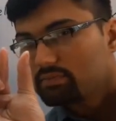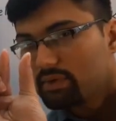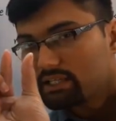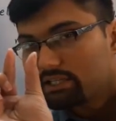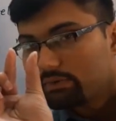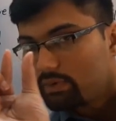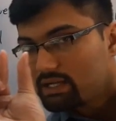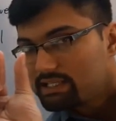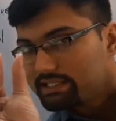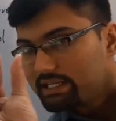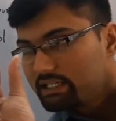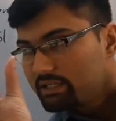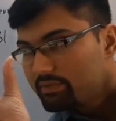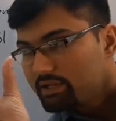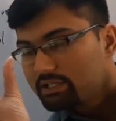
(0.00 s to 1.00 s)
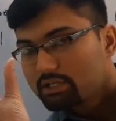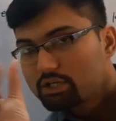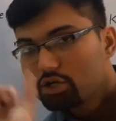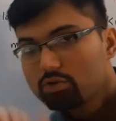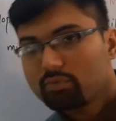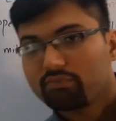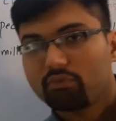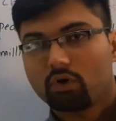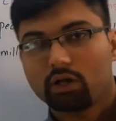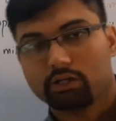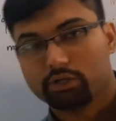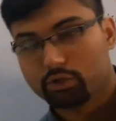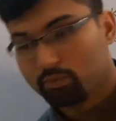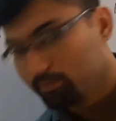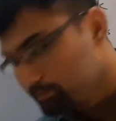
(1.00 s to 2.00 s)
much, a 1 centimeter cube of
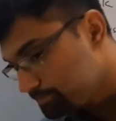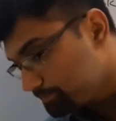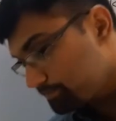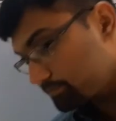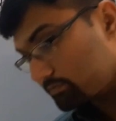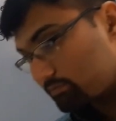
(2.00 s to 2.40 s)
volume,